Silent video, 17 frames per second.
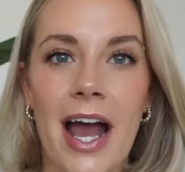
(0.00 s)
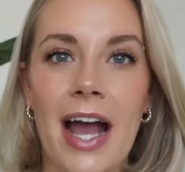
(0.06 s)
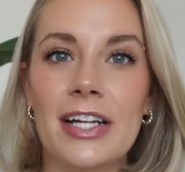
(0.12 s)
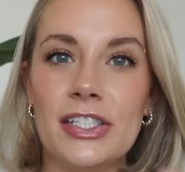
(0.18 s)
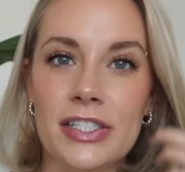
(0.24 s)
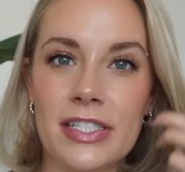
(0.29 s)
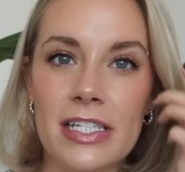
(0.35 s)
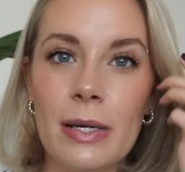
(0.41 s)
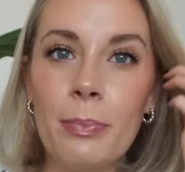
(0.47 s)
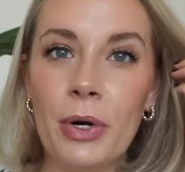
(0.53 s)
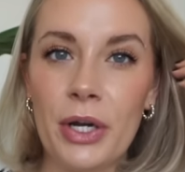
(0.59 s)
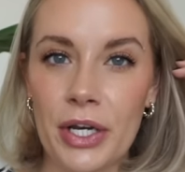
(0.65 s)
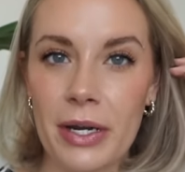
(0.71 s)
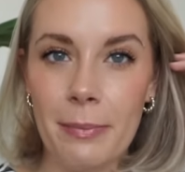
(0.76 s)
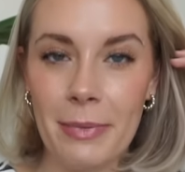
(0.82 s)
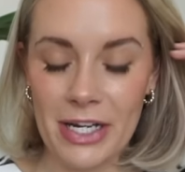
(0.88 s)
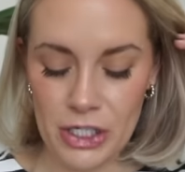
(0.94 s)
I just need to put
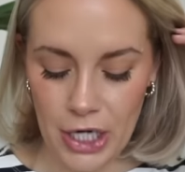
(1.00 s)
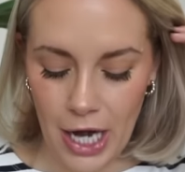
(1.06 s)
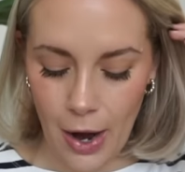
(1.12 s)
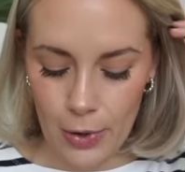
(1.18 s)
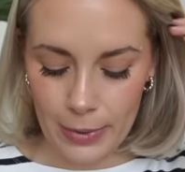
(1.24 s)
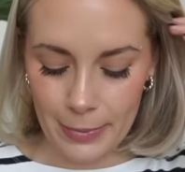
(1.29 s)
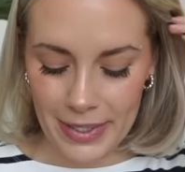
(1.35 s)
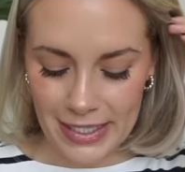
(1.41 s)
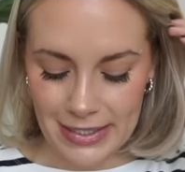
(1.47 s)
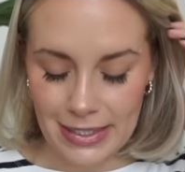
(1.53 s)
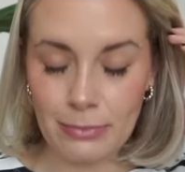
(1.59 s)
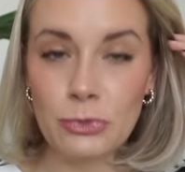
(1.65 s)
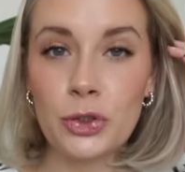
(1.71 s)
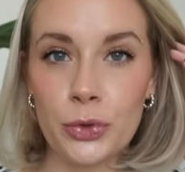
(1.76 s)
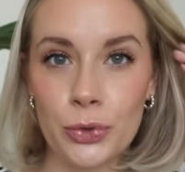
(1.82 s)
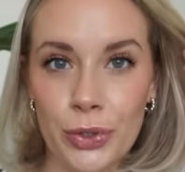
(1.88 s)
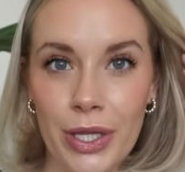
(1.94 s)
it in my shower because I'm
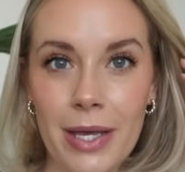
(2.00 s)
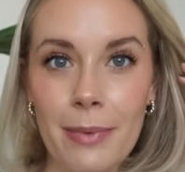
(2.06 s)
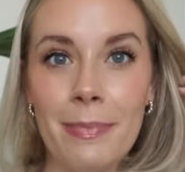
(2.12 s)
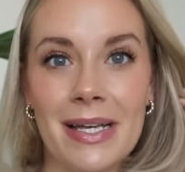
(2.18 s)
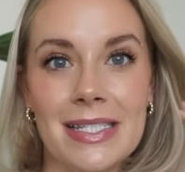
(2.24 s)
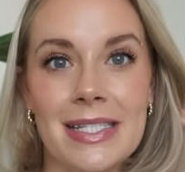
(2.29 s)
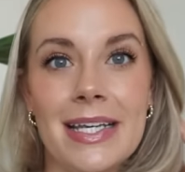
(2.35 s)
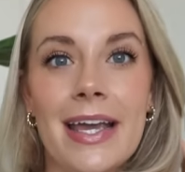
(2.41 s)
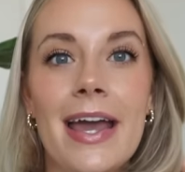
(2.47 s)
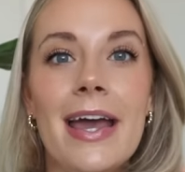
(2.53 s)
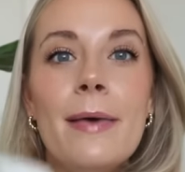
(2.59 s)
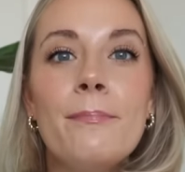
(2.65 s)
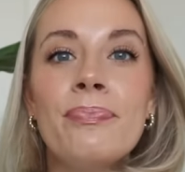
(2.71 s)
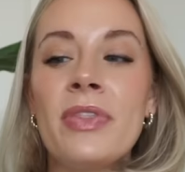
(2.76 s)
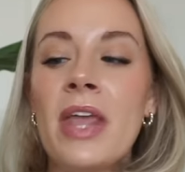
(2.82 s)
truly missing it.